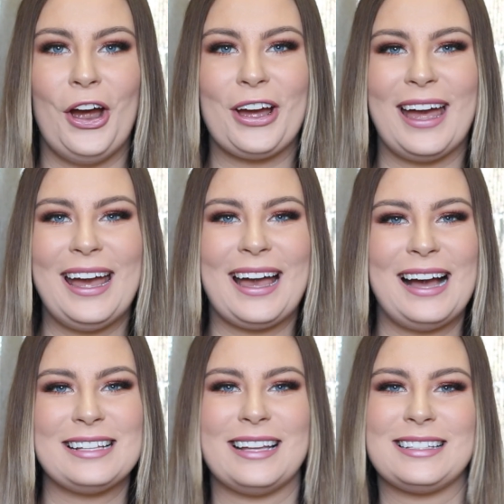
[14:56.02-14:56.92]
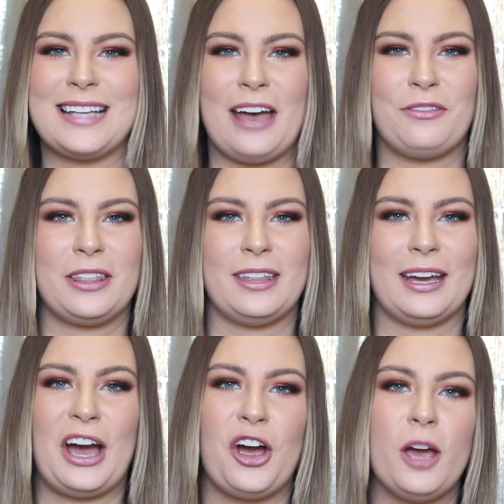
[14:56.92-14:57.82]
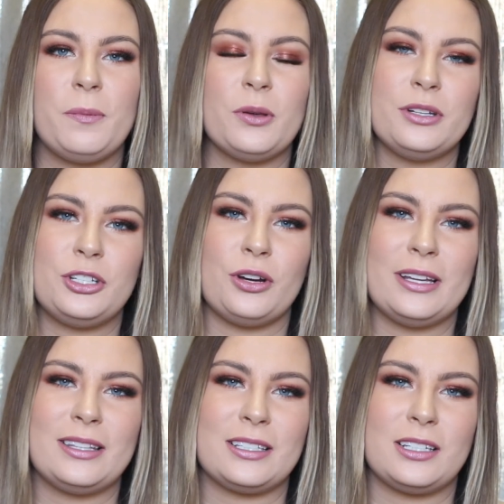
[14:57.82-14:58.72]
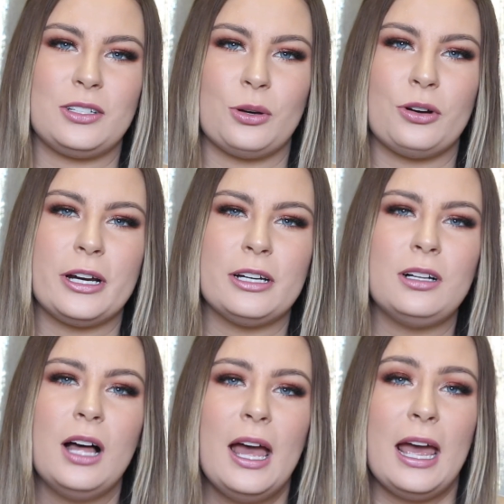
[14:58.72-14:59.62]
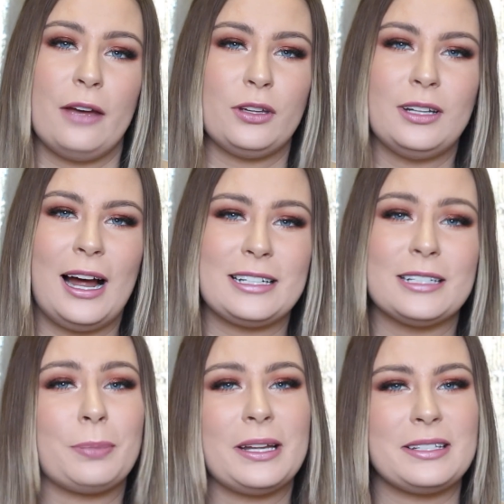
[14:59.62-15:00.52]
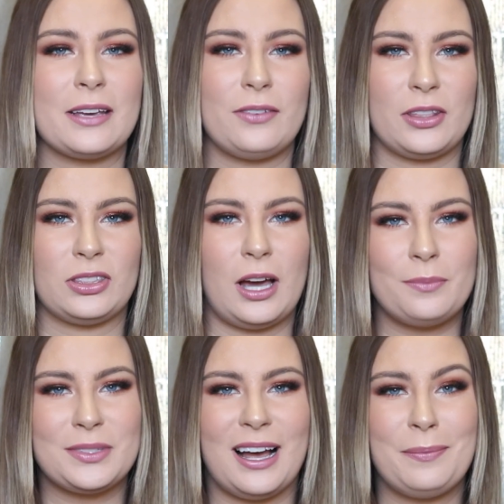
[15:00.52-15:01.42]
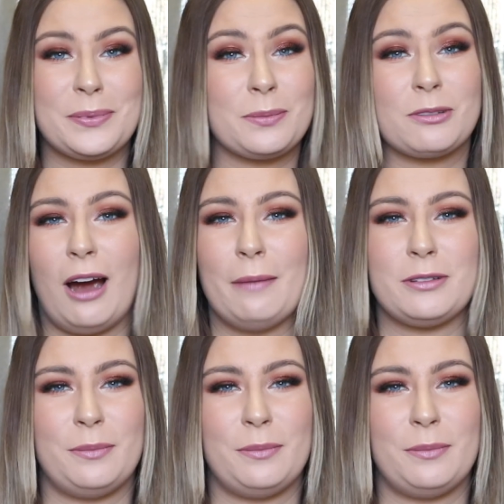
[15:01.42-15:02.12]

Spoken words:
Okay guys, guys, that's everything. I hope you enjoyed this tutorial. If you liked it, please give it a thumbs up, subscribe